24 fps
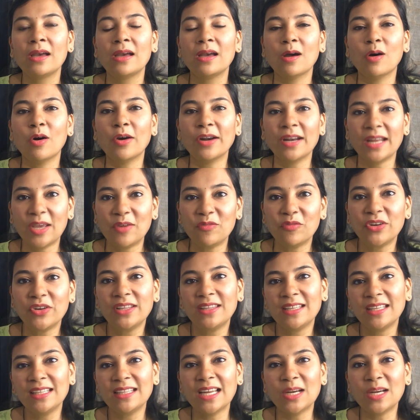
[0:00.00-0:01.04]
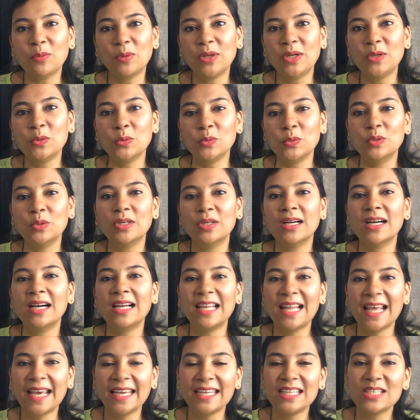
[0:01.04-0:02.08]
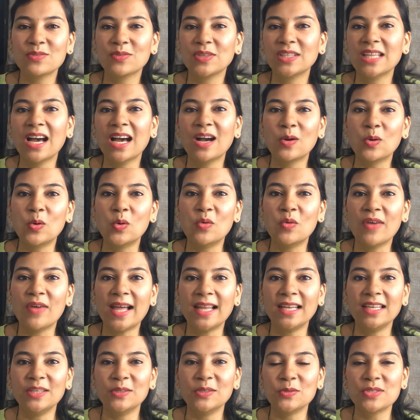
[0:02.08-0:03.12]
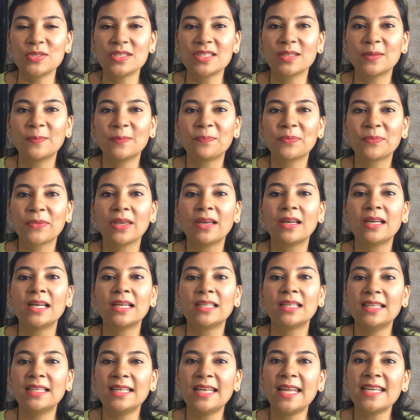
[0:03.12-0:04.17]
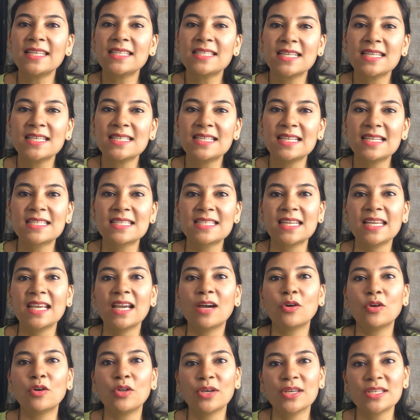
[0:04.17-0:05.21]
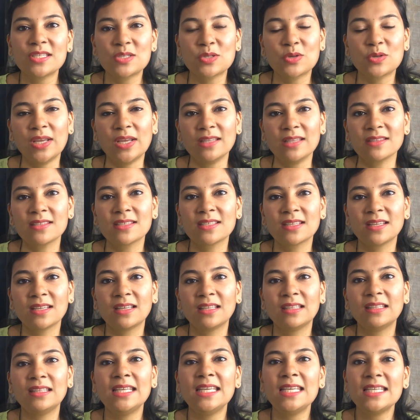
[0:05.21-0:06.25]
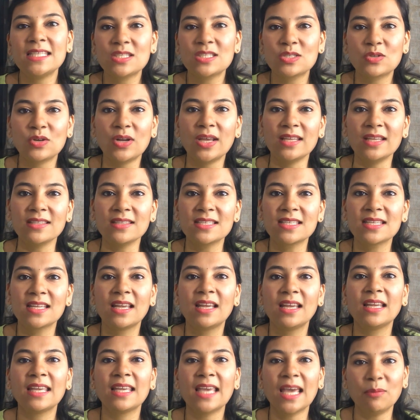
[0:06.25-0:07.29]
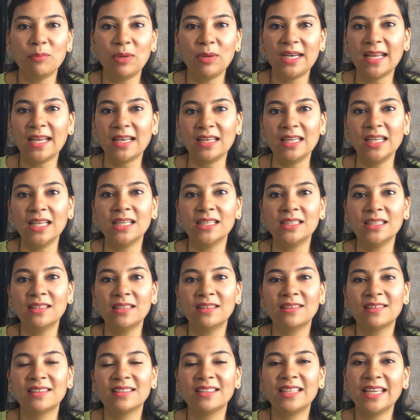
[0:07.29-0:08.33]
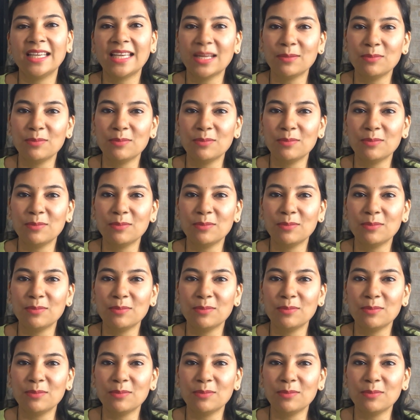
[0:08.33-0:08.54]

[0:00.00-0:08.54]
or everything that we do aligns with our core values. The next is listing out your strengths. These strengths can be technical, they can